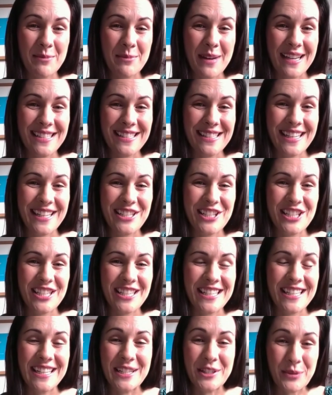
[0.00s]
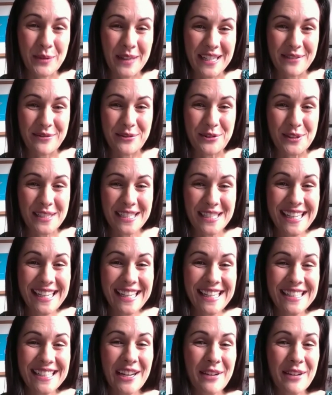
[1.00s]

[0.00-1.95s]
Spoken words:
to my attention in 2014.